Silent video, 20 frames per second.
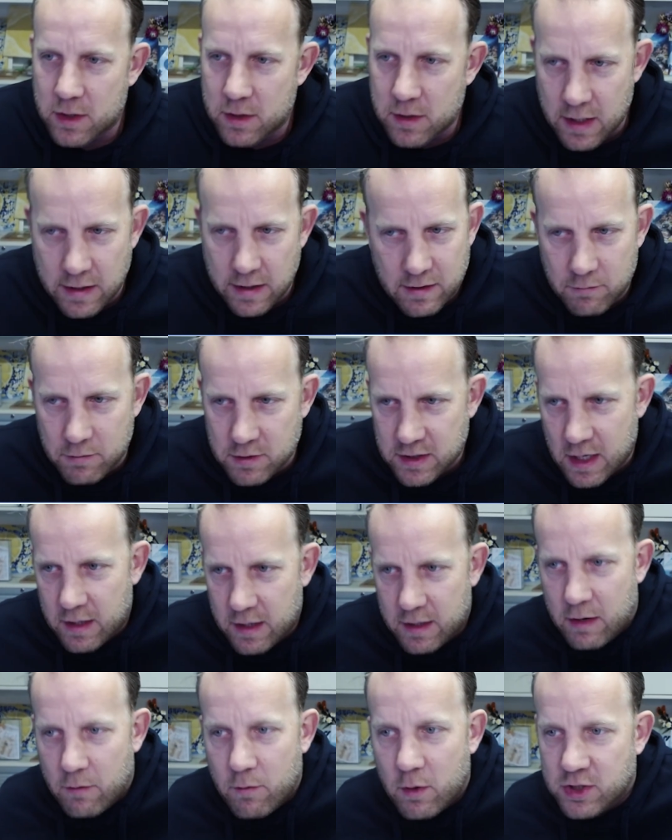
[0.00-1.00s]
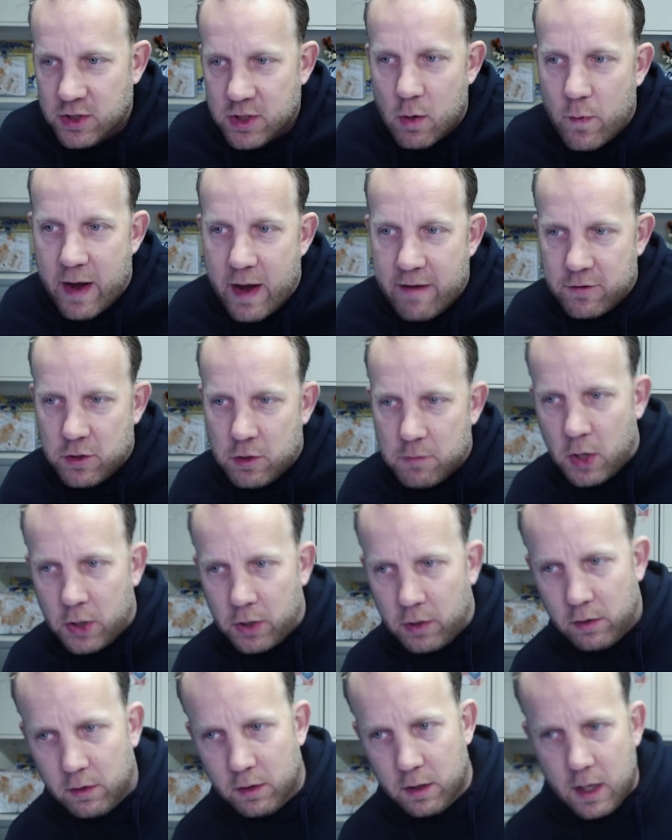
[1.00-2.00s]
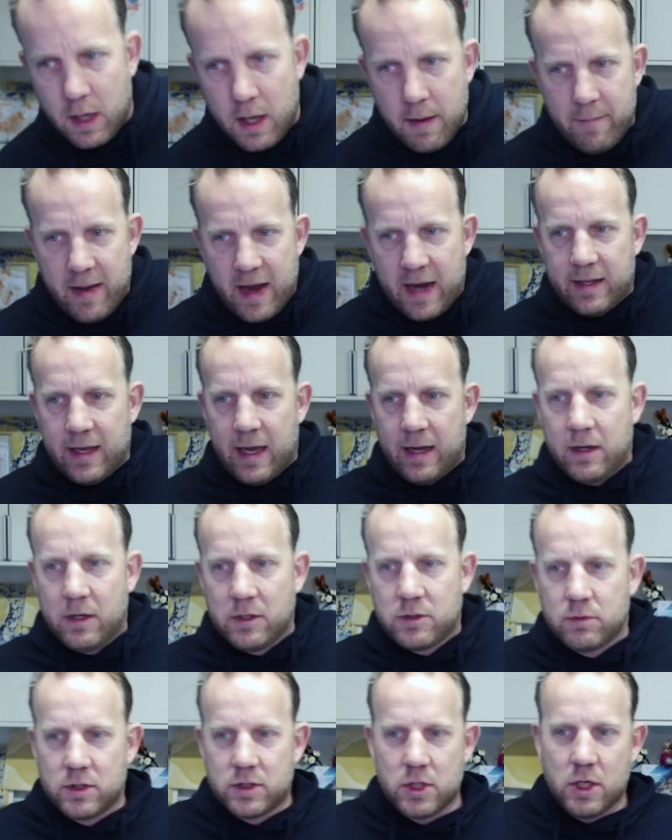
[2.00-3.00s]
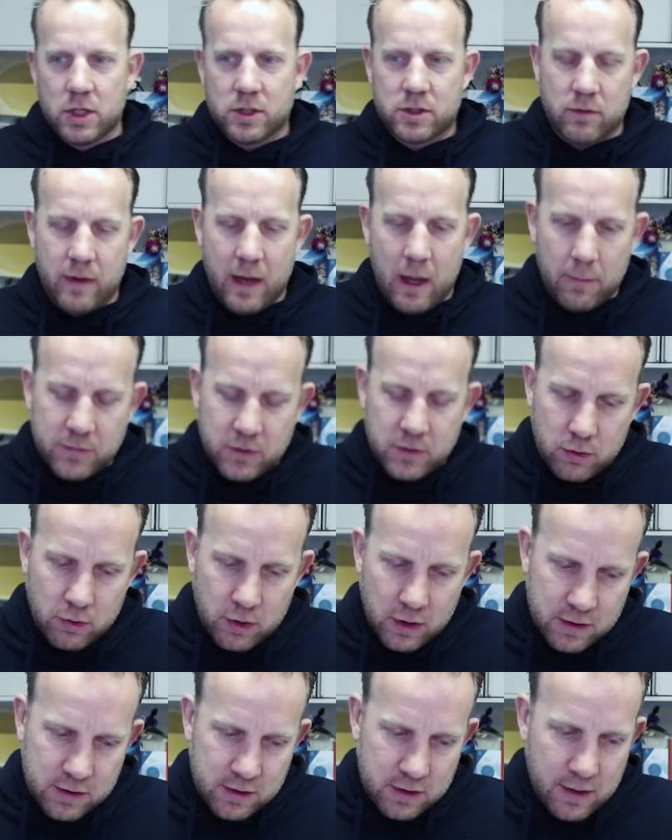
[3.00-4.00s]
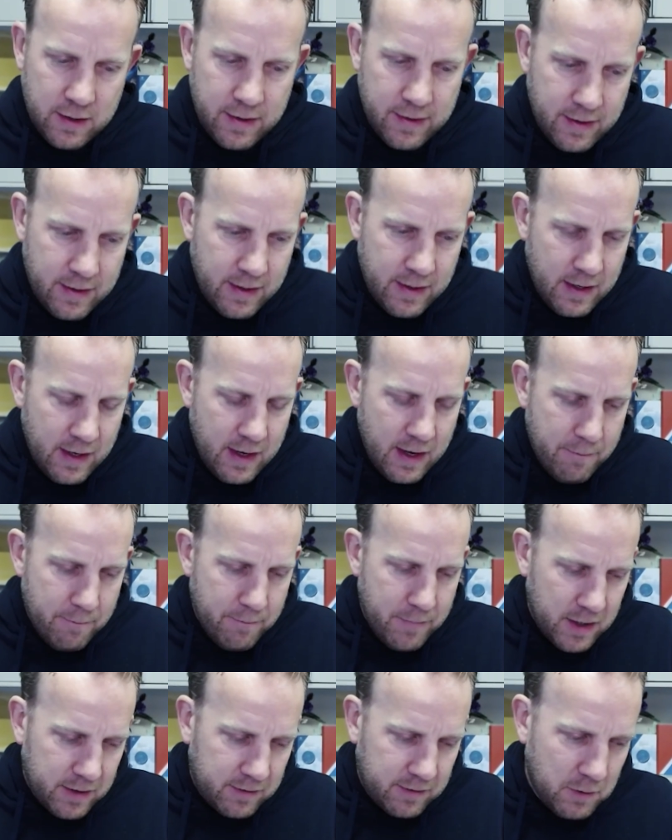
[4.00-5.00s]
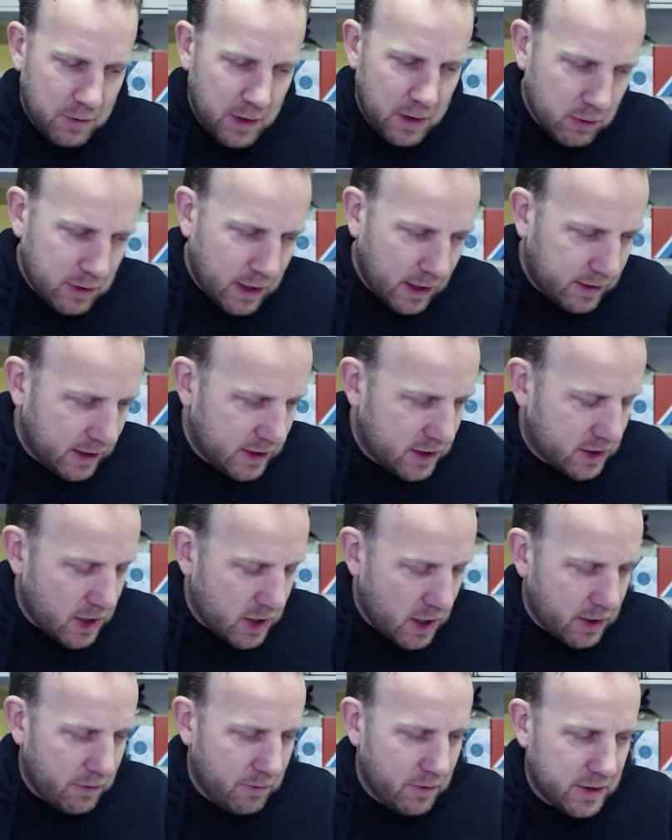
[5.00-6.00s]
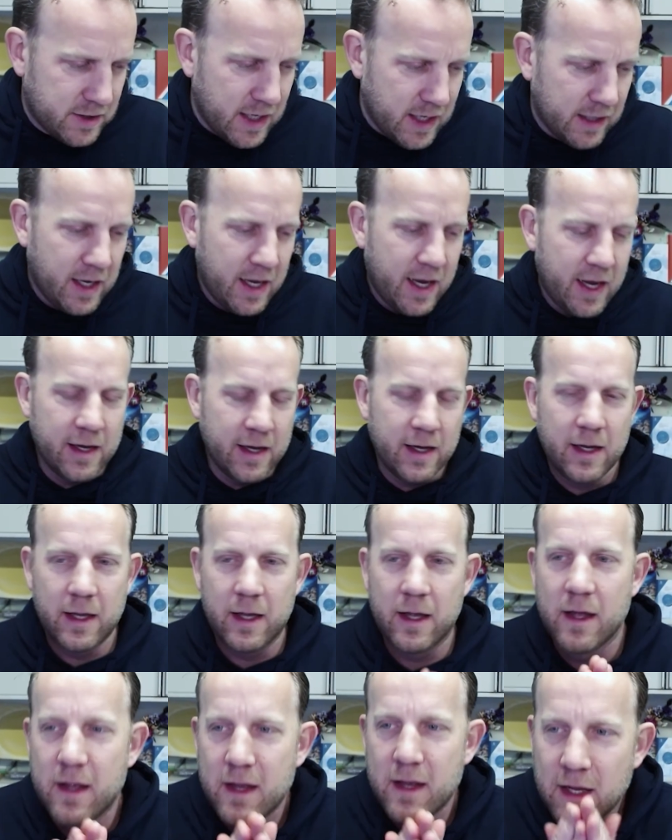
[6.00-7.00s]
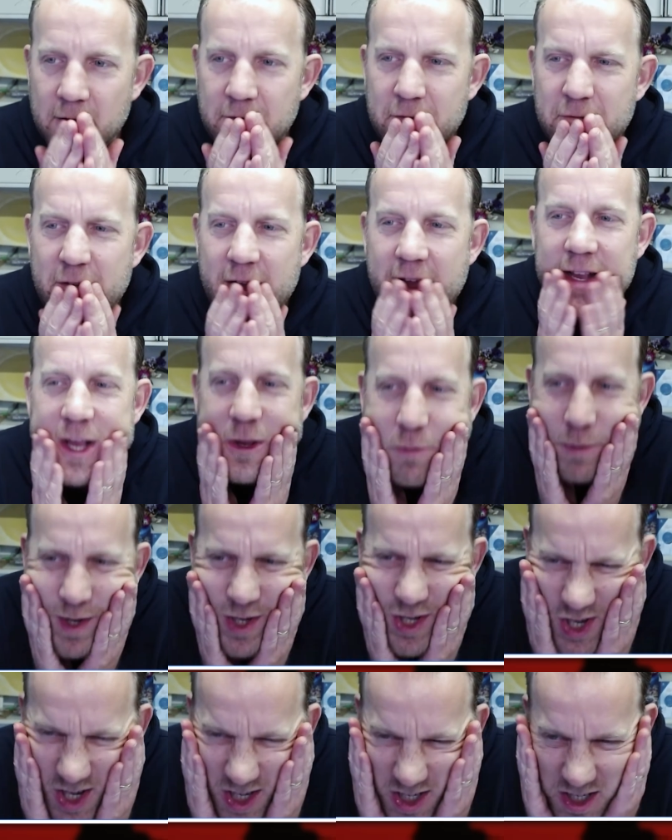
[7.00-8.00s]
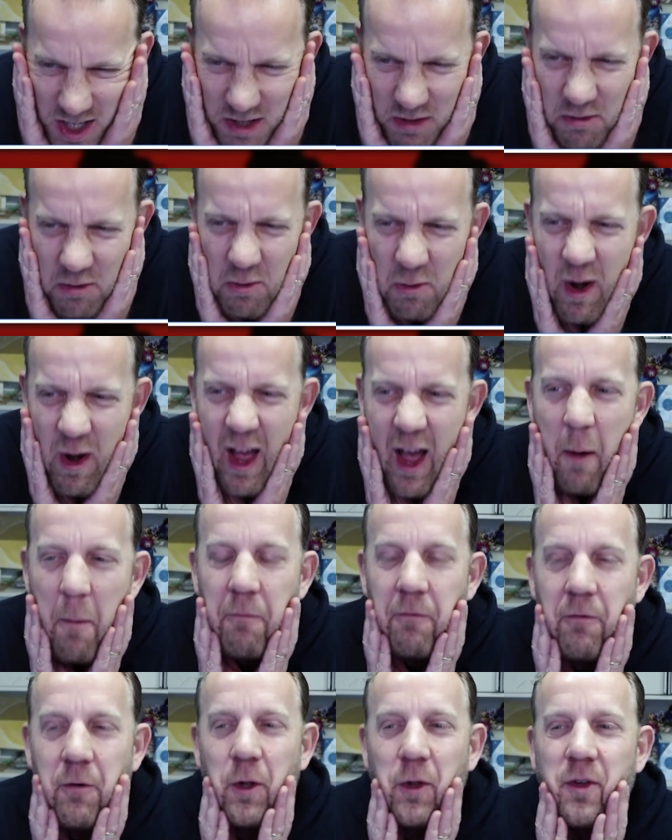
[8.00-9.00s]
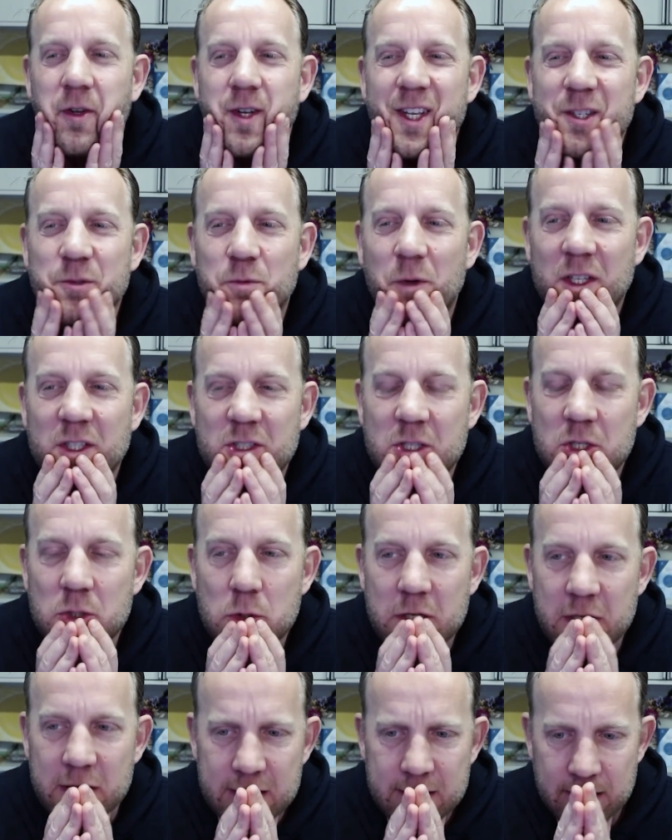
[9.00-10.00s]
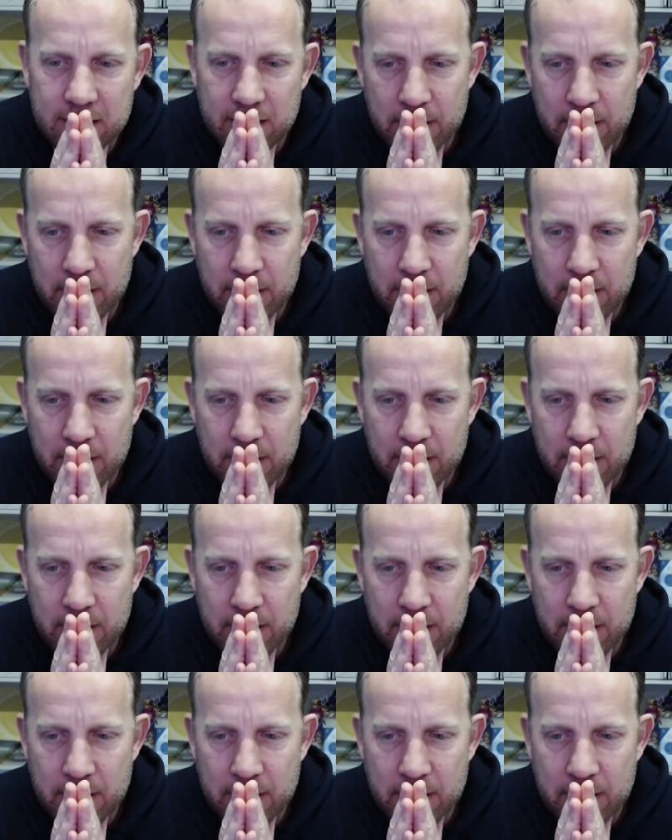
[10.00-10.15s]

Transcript: There was no revenue model back then, which was just to help students. But we looked at each other and we said, hey, the fact that we just were helpful to this one student